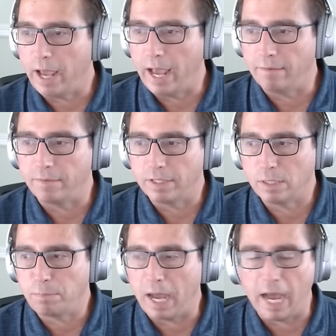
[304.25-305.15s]
have
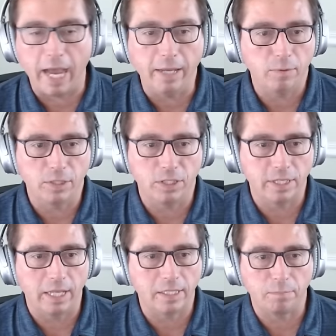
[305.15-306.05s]
SPY, which is
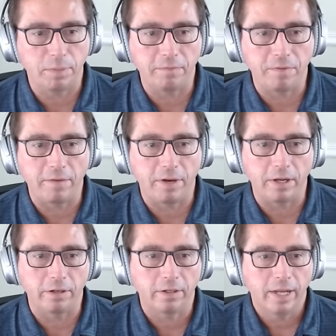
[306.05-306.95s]
the S and P
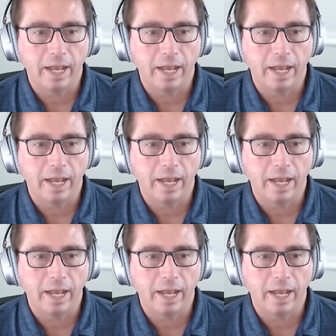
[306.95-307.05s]
500,